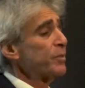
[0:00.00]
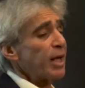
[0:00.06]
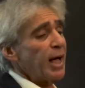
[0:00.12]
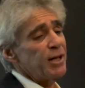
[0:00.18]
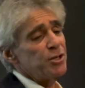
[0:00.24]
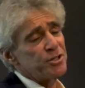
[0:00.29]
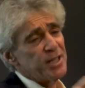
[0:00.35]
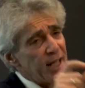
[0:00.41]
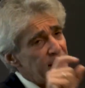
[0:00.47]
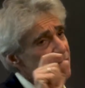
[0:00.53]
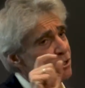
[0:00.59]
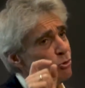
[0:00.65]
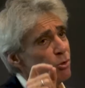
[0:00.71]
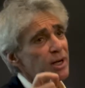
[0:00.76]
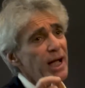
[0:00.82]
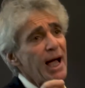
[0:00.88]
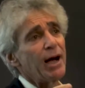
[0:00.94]
and you take
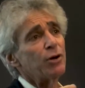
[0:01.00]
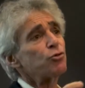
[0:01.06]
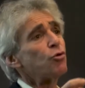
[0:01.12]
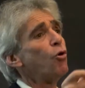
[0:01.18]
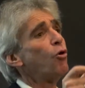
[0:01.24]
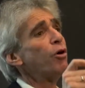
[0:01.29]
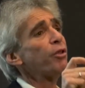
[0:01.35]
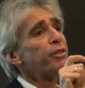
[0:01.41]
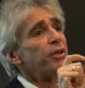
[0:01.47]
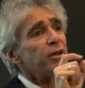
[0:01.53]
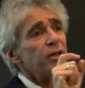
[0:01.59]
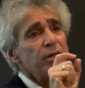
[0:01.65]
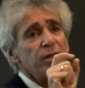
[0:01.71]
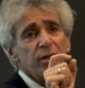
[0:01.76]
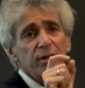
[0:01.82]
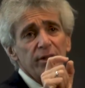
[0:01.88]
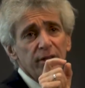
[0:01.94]
into account all
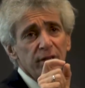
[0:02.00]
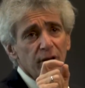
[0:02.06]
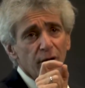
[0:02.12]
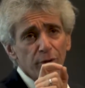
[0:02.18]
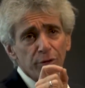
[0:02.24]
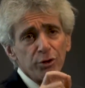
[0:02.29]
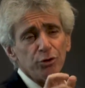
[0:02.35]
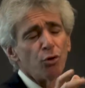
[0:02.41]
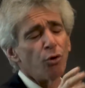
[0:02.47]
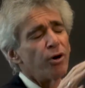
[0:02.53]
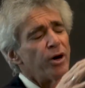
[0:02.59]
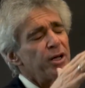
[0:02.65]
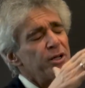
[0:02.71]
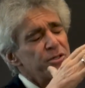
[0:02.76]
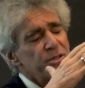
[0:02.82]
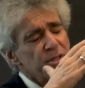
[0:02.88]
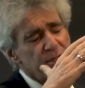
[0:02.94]
the, the
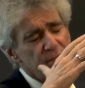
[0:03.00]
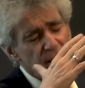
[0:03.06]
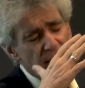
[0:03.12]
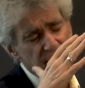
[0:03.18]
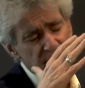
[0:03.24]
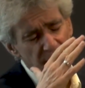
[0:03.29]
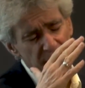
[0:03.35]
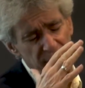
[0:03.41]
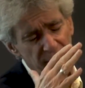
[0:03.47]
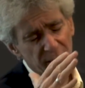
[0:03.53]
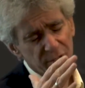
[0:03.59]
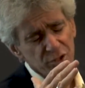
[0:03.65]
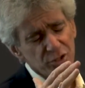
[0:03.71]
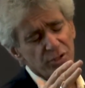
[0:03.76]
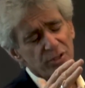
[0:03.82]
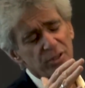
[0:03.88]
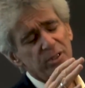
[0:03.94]
noise and the
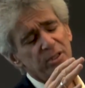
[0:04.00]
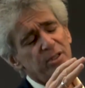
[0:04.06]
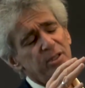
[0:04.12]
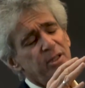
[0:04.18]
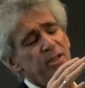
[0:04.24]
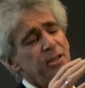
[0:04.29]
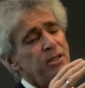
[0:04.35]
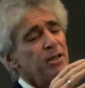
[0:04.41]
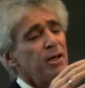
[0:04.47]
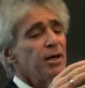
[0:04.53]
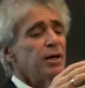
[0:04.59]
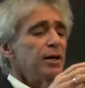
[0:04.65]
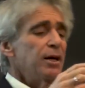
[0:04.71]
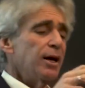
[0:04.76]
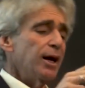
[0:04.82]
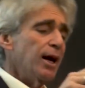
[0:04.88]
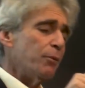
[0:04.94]
uncertainty,
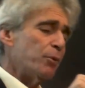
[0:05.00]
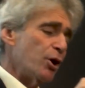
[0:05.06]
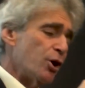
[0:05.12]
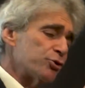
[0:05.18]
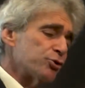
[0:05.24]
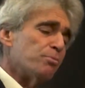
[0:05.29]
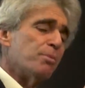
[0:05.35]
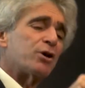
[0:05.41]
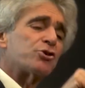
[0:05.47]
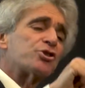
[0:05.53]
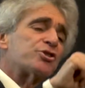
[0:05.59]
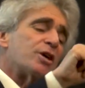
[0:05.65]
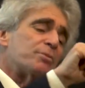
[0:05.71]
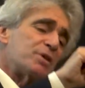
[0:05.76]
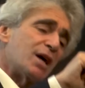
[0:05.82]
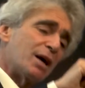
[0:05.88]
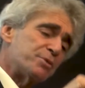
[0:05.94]
and we also measure
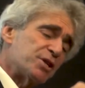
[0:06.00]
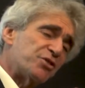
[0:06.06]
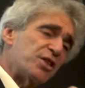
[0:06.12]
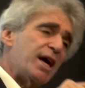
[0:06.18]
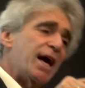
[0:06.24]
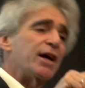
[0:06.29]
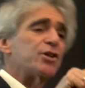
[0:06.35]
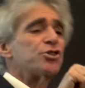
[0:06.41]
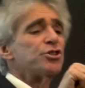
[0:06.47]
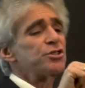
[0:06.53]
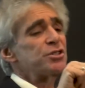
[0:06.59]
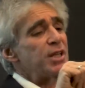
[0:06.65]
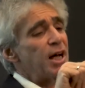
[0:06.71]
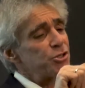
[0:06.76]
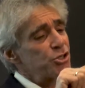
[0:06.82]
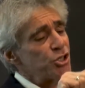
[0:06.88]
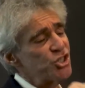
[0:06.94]
sometimes at the edges,
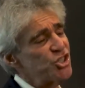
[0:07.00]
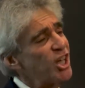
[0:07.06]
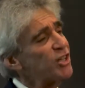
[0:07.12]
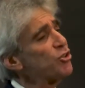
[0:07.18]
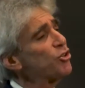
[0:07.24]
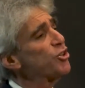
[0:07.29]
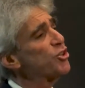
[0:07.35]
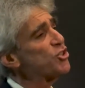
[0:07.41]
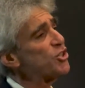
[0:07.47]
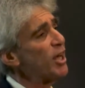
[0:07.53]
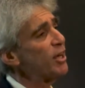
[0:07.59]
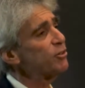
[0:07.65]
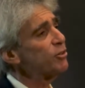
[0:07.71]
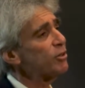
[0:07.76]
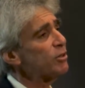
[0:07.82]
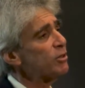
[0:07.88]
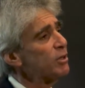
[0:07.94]
not just center to
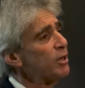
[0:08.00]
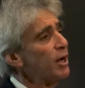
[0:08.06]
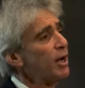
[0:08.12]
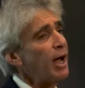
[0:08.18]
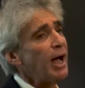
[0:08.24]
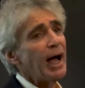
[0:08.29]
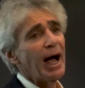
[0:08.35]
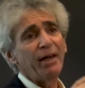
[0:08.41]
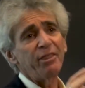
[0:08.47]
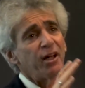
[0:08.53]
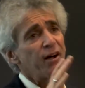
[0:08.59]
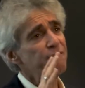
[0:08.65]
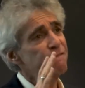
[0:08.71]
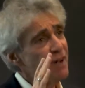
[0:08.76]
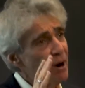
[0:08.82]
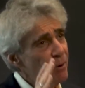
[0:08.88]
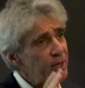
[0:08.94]
center, I think a
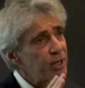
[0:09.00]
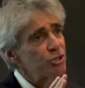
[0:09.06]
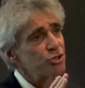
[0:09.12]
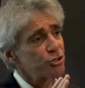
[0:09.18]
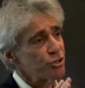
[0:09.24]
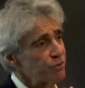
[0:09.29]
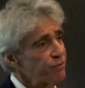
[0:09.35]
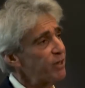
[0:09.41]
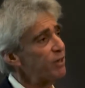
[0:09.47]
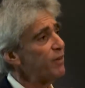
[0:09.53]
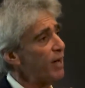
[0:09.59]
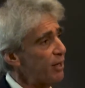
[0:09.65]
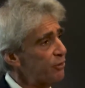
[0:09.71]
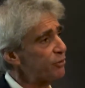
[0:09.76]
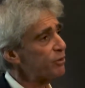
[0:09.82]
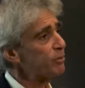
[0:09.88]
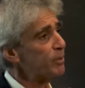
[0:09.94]
very conservative
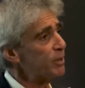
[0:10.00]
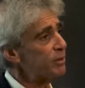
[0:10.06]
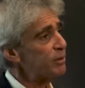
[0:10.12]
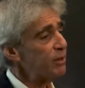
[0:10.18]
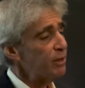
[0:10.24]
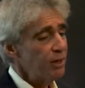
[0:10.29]
estimate